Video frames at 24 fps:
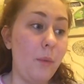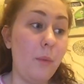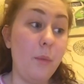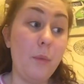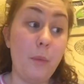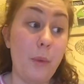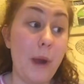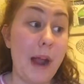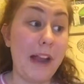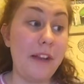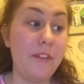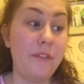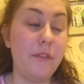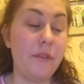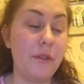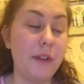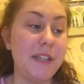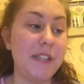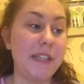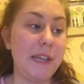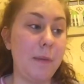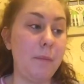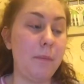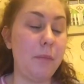when, for
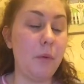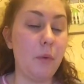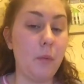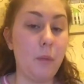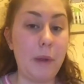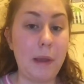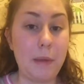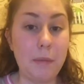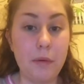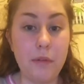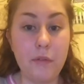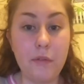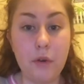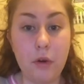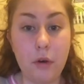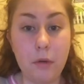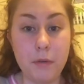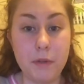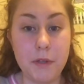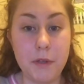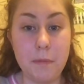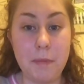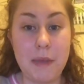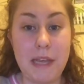example, we
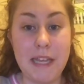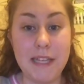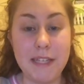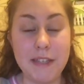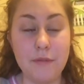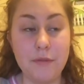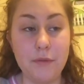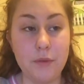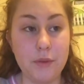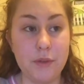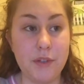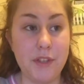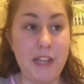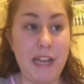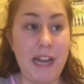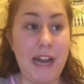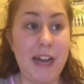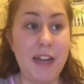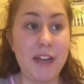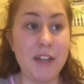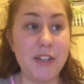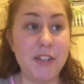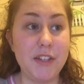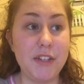performed the piece in front of the
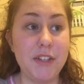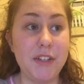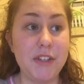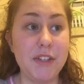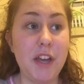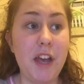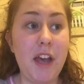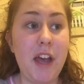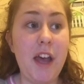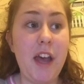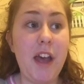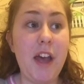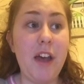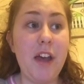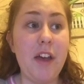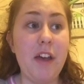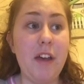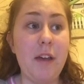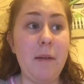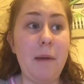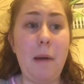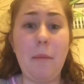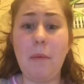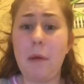actors,
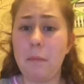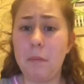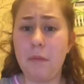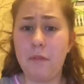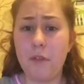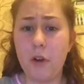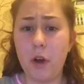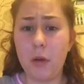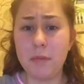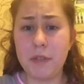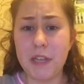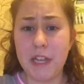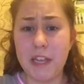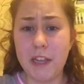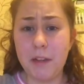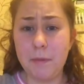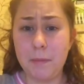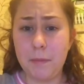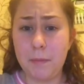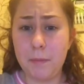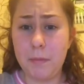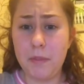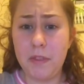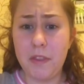and we performed it
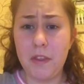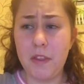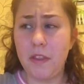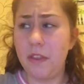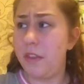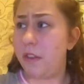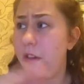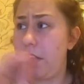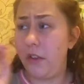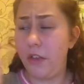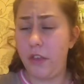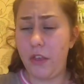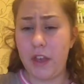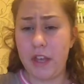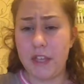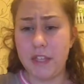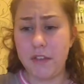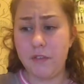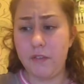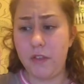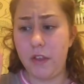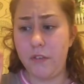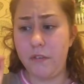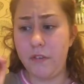in the
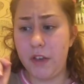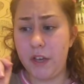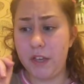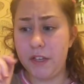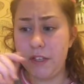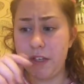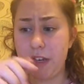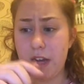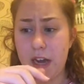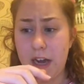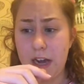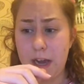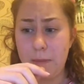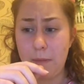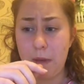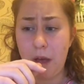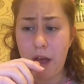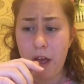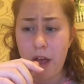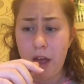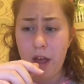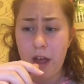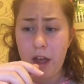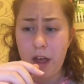theatre for the first time,
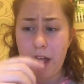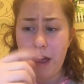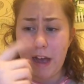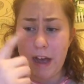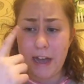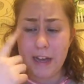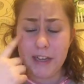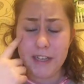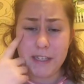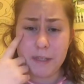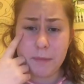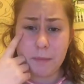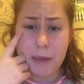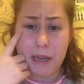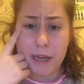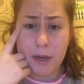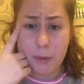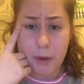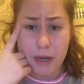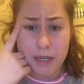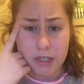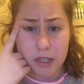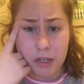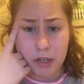I did make quite a